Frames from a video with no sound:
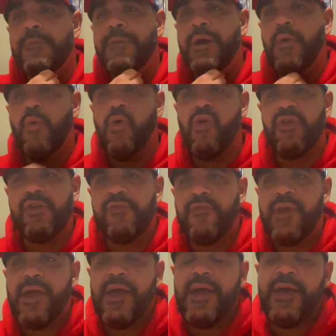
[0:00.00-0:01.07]
about
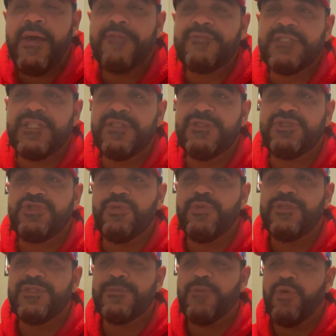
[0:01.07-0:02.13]
autographs and
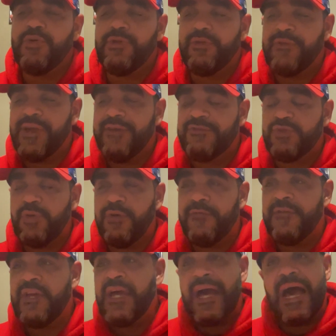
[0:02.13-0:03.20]
showing some autographs
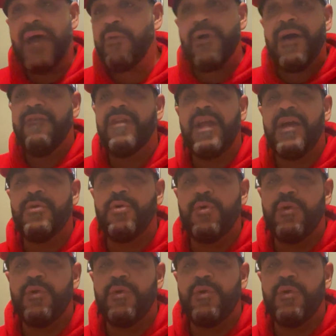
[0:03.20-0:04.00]
off. I don't have a lot of